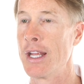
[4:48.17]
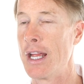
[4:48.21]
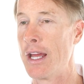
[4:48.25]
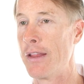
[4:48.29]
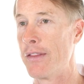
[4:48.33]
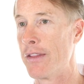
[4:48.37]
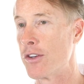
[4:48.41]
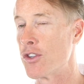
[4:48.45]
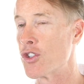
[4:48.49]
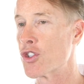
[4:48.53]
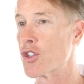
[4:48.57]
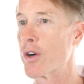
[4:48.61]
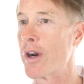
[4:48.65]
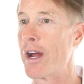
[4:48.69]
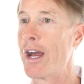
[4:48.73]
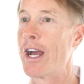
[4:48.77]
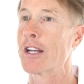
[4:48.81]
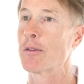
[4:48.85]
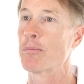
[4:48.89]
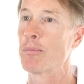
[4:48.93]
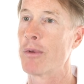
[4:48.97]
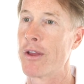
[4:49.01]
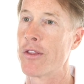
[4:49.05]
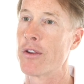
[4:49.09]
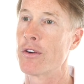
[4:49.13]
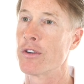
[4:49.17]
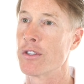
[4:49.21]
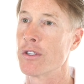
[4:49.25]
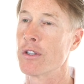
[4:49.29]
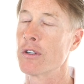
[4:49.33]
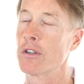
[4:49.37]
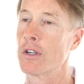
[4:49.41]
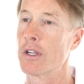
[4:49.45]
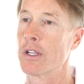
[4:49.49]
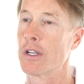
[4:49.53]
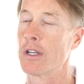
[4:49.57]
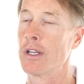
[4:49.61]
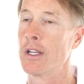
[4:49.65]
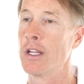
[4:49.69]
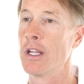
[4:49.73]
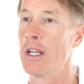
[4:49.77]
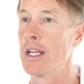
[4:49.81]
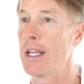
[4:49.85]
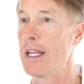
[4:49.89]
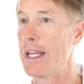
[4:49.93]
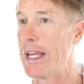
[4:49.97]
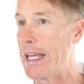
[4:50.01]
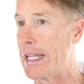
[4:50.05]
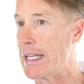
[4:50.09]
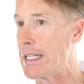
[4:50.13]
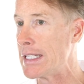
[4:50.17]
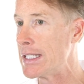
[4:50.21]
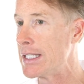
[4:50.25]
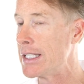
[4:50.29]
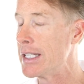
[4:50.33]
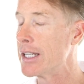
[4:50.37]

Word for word: and then tracked by their urine and